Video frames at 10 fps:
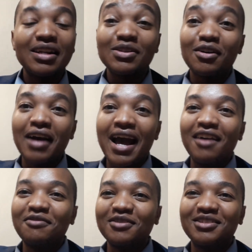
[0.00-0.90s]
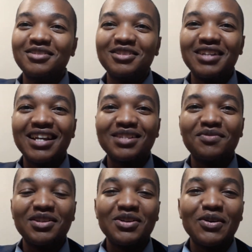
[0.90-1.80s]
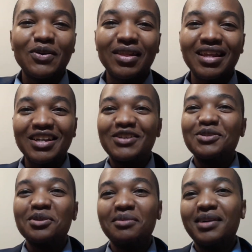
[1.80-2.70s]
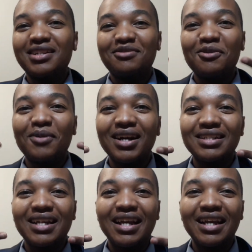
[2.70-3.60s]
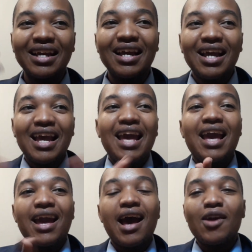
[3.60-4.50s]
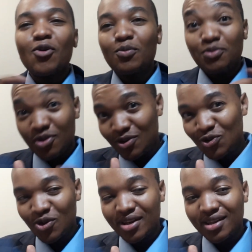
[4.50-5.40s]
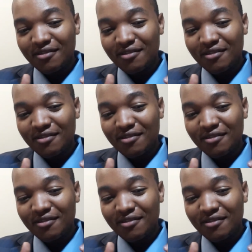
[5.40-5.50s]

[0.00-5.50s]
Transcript: is all I have for today's video. Thank you so much for watching. I hope you enjoyed the